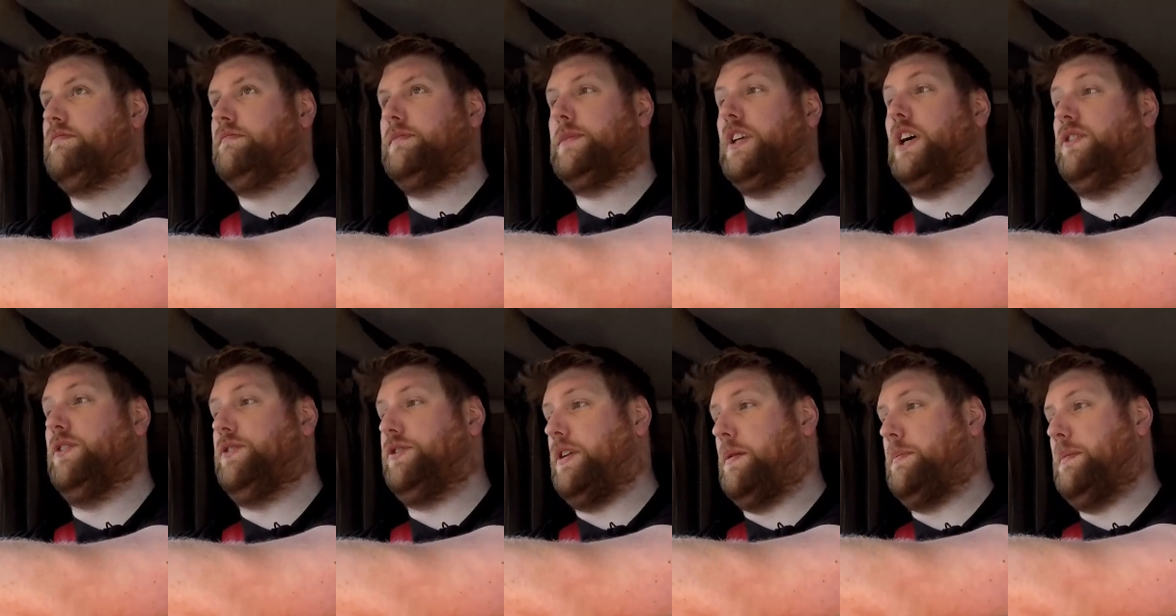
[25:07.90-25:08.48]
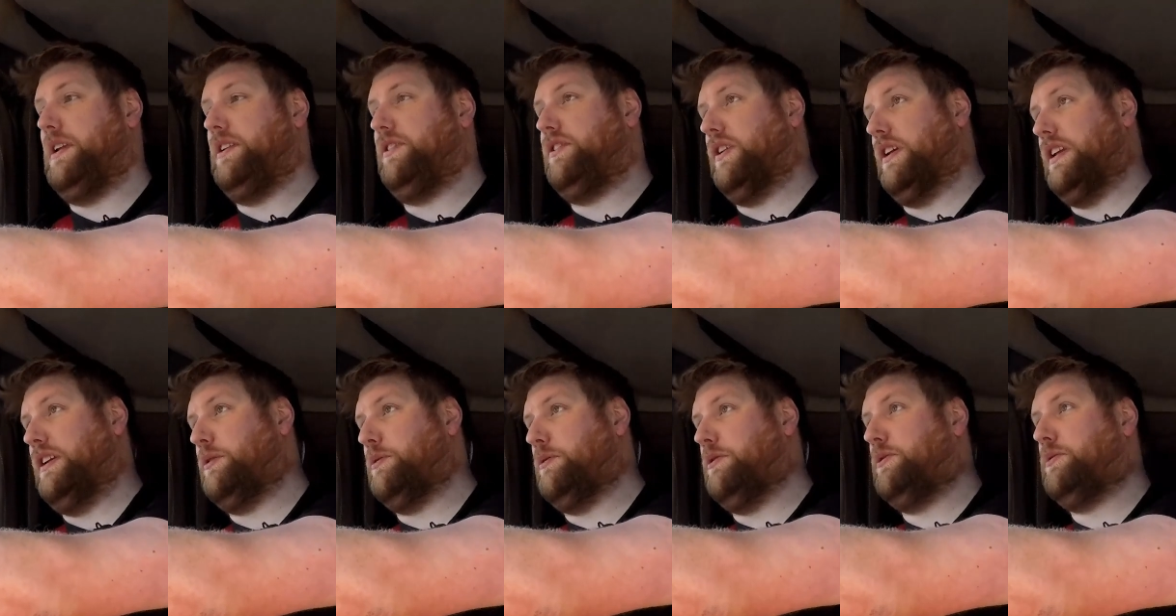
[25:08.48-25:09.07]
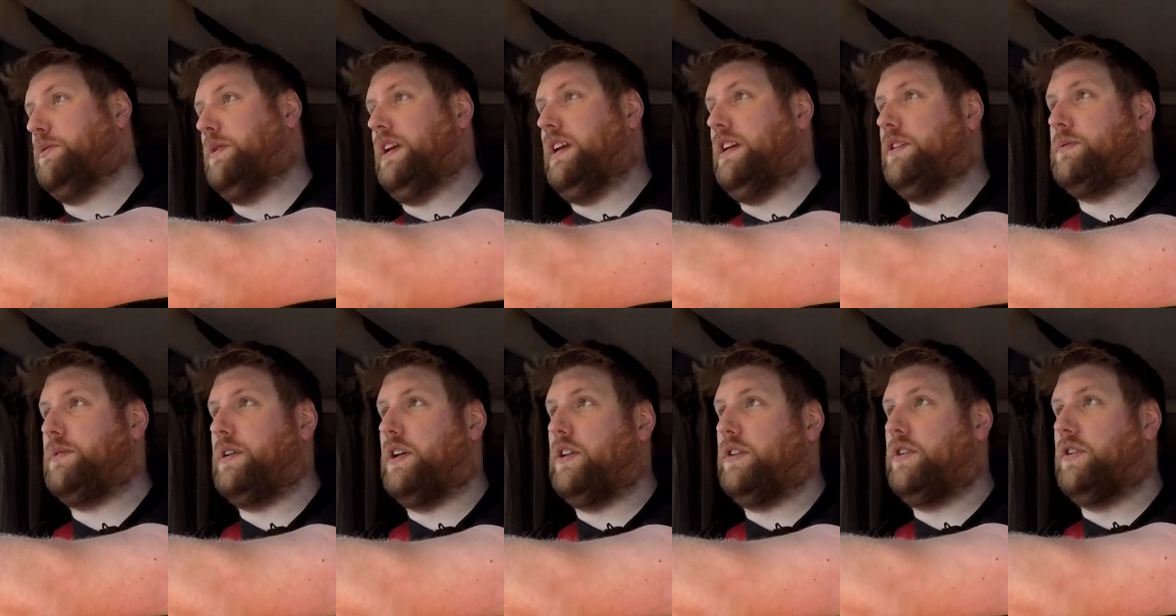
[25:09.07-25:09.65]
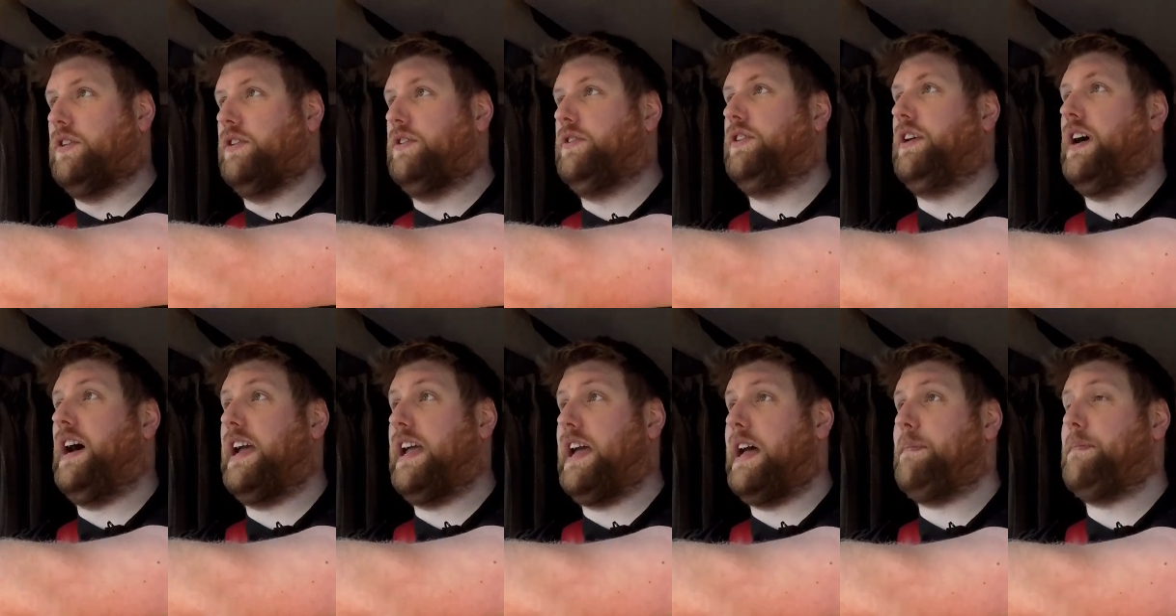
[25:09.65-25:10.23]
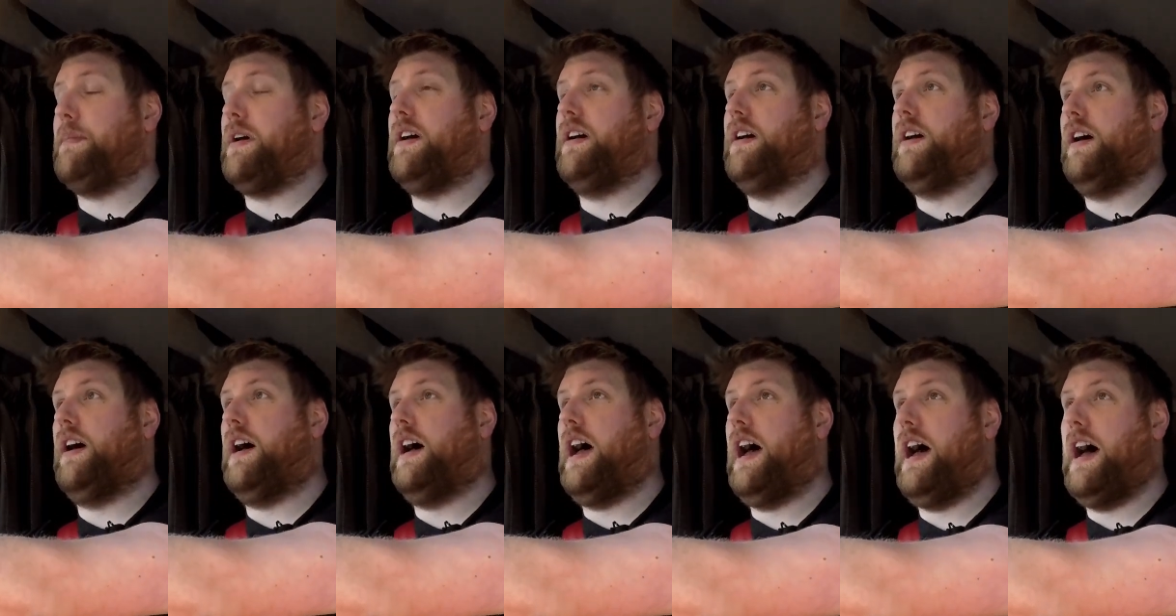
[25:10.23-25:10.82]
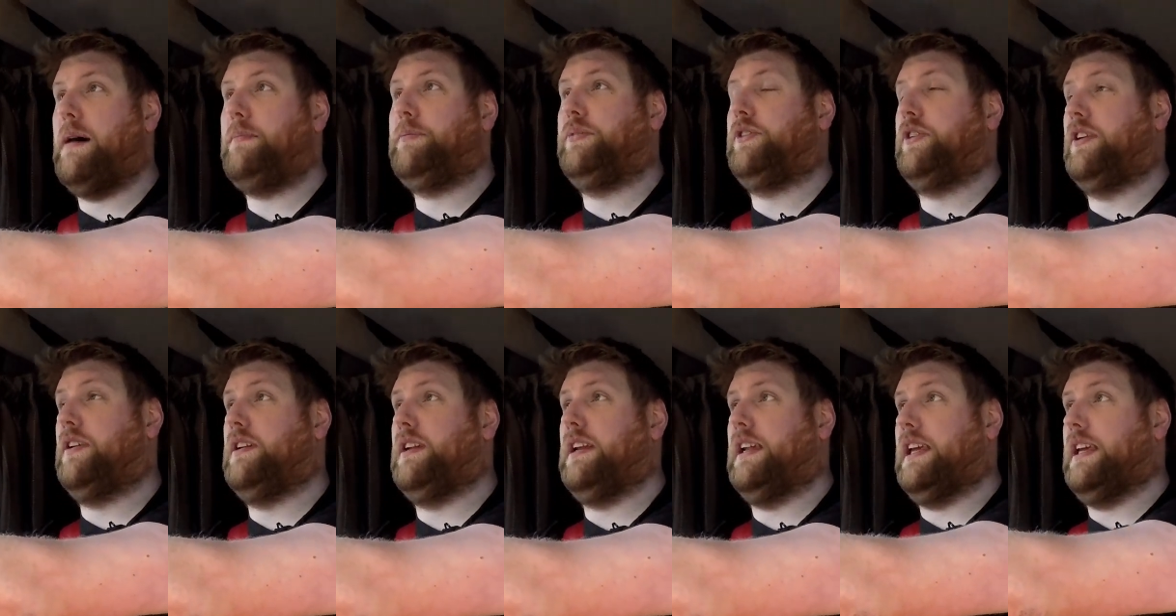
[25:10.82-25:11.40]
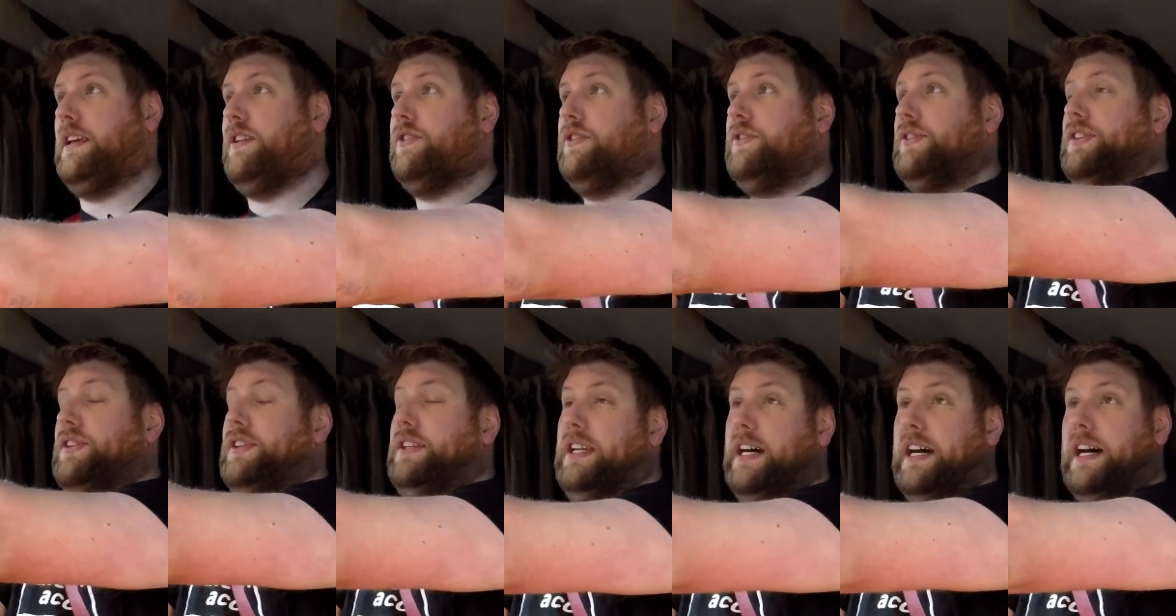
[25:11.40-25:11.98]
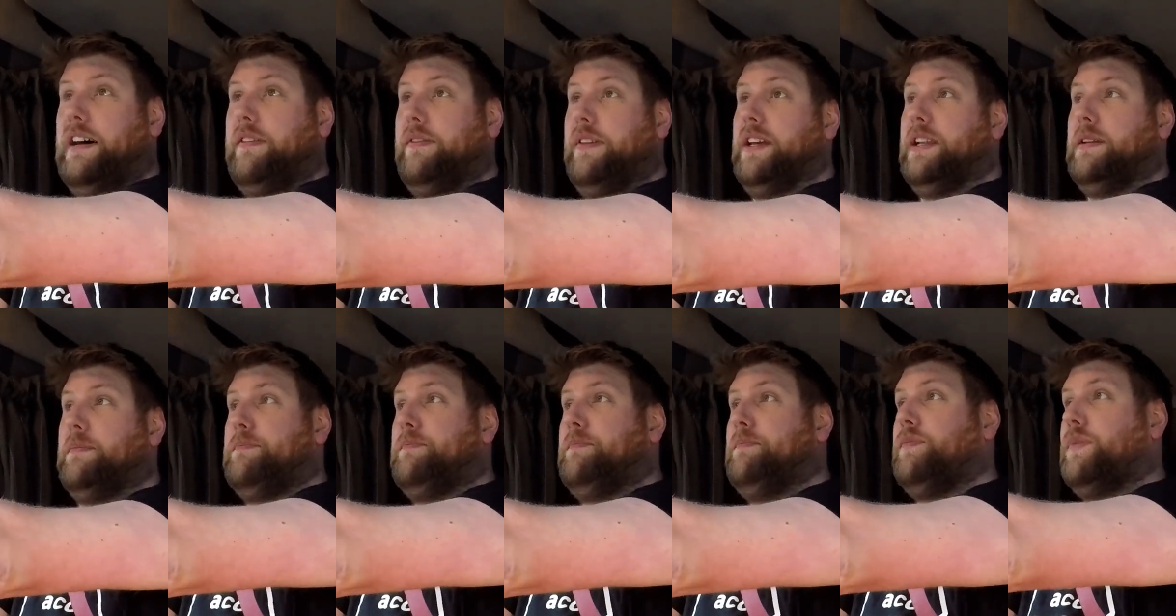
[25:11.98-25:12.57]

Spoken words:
Also, I need to go to eat as well, because I am absolutely starving.